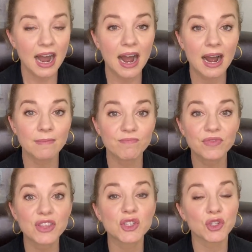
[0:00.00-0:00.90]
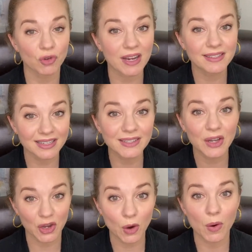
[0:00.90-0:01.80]
The stress
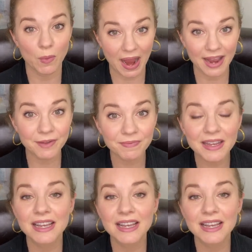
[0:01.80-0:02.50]
doesn't go away.